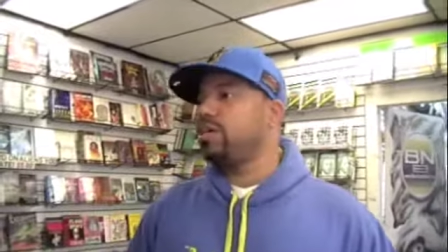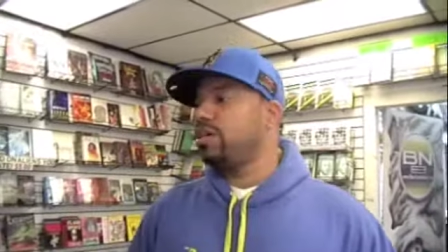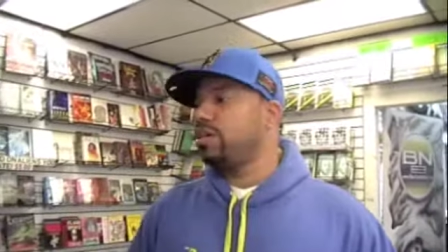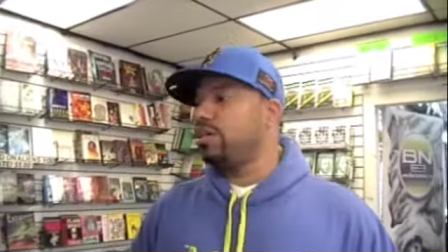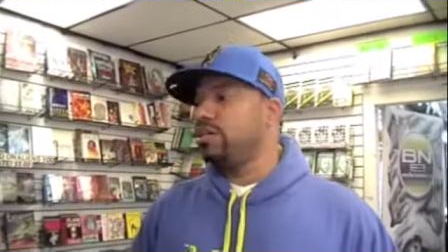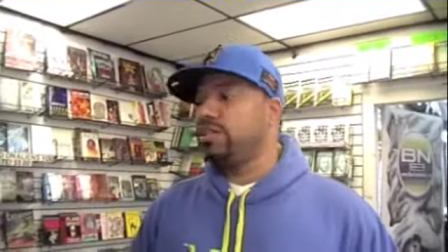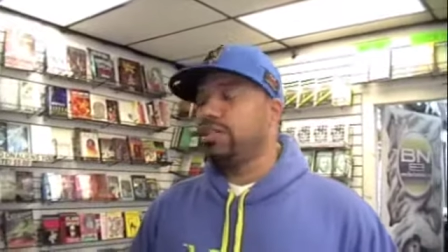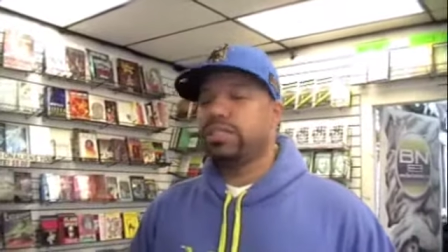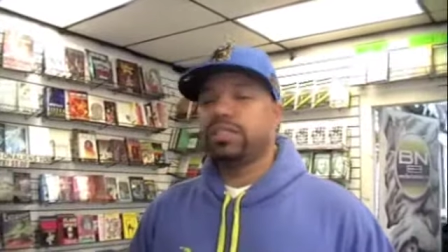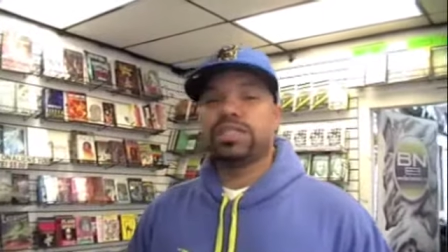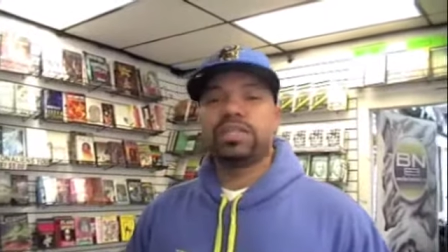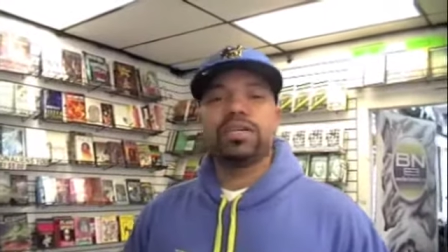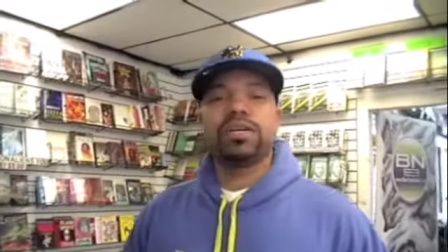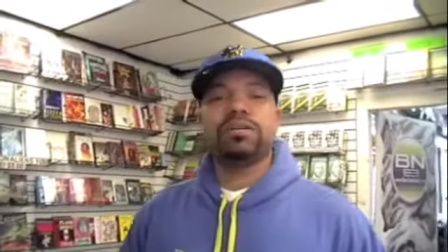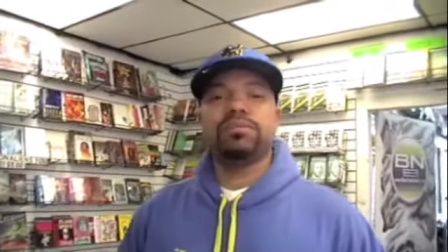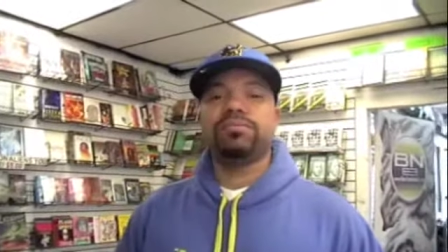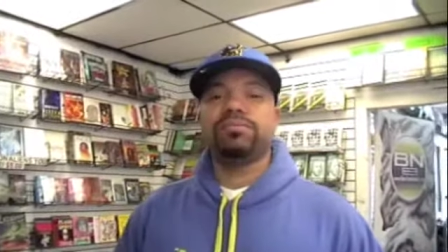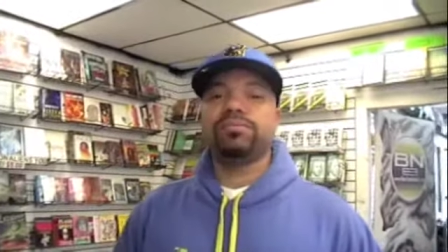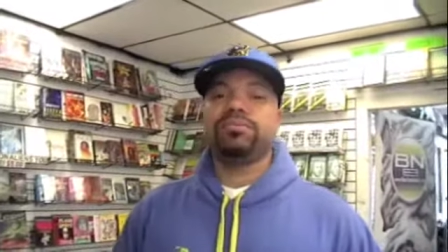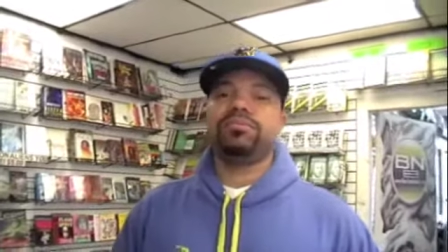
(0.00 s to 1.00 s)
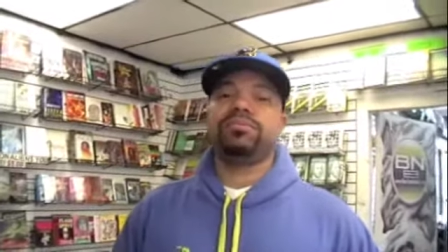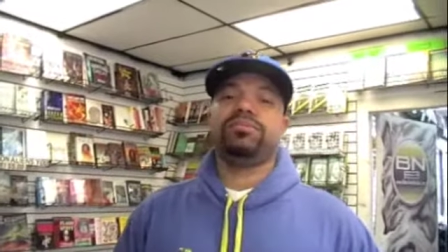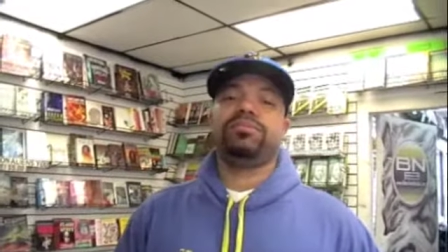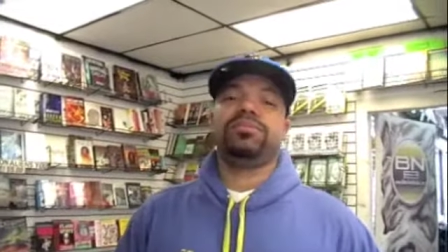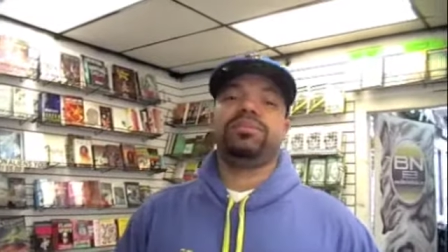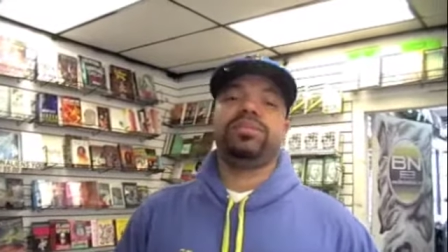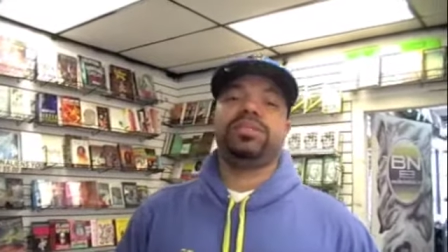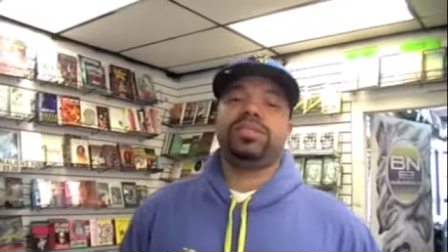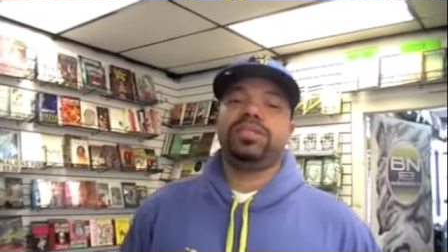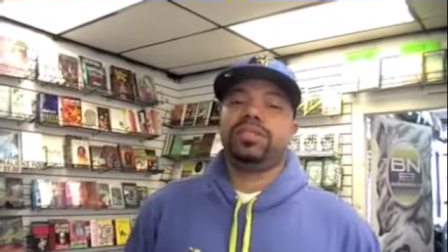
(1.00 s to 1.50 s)
it just come. Okay.
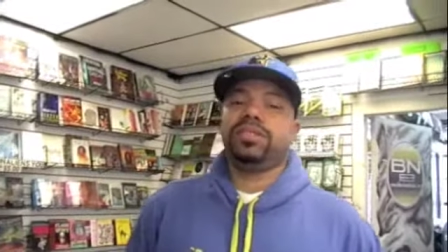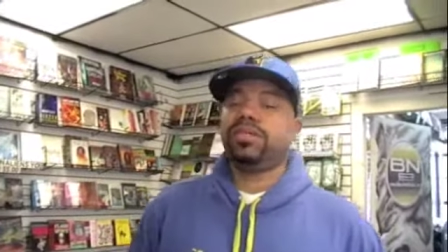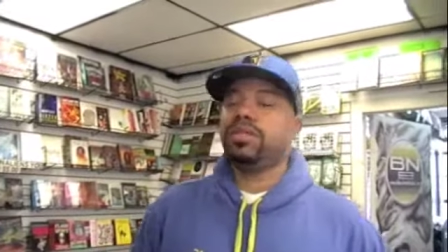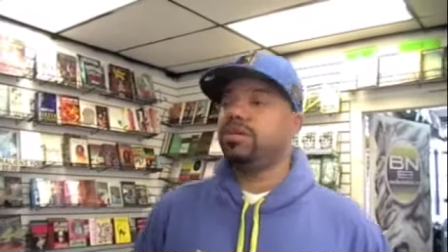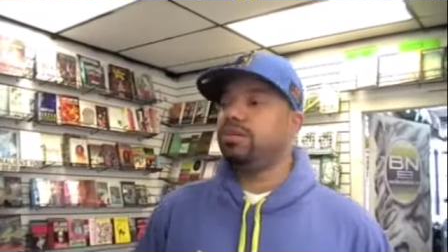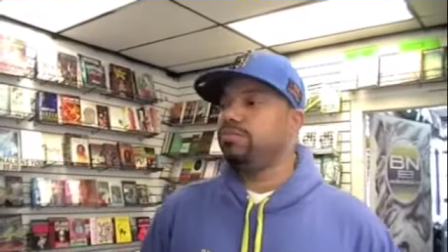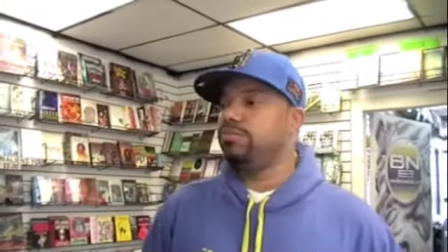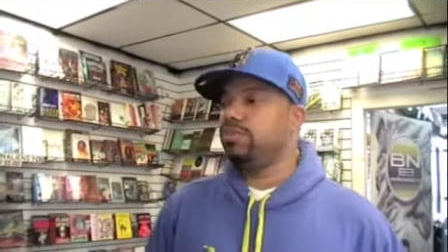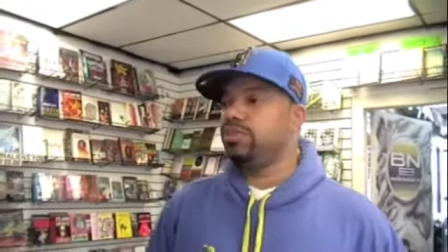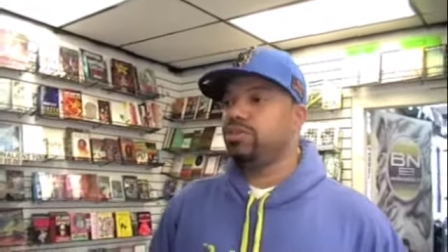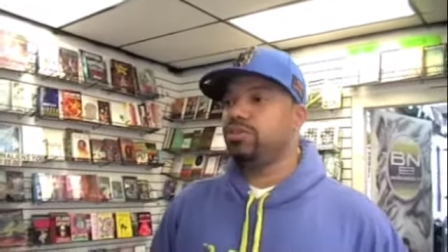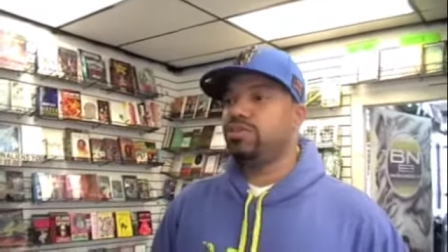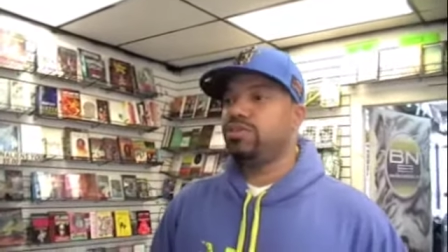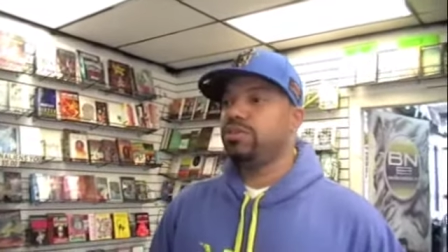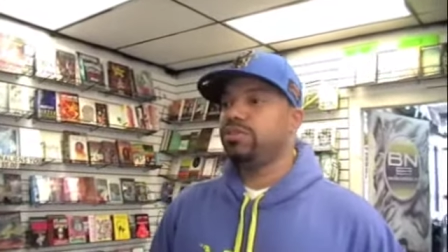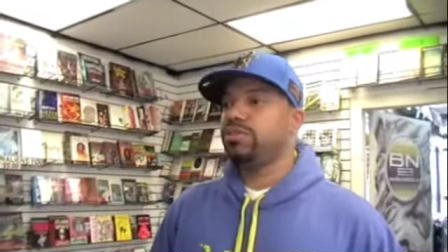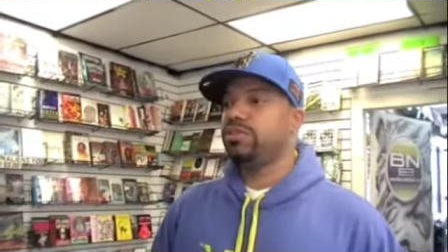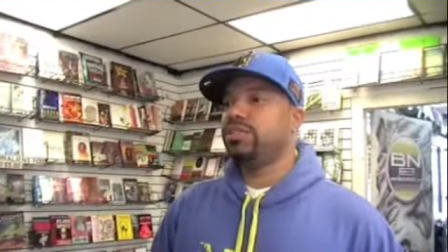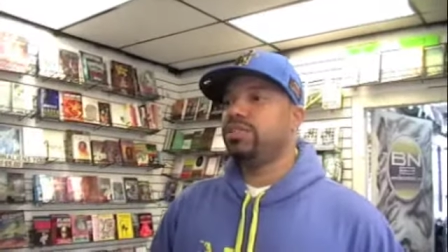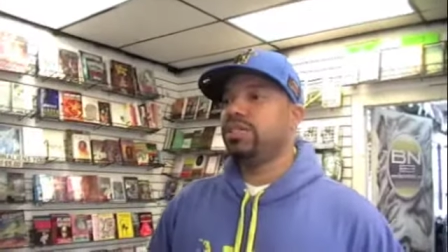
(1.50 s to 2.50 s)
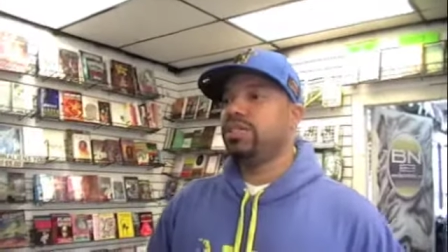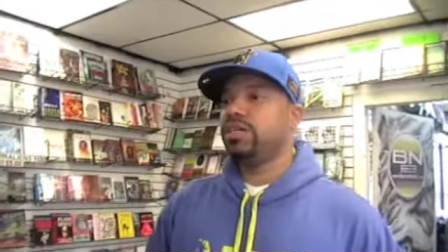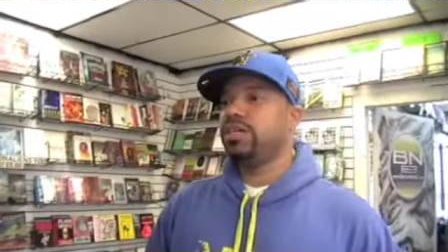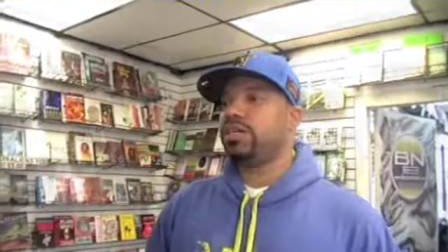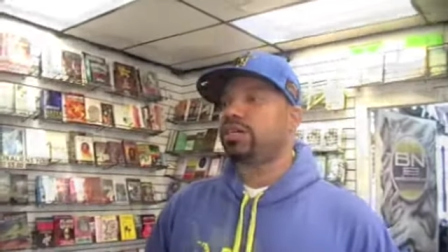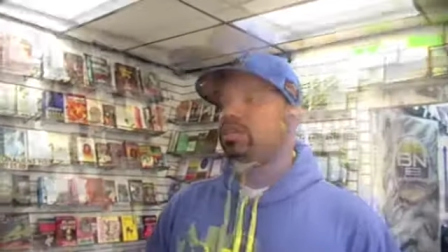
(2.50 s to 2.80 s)
It just come. The stories is there.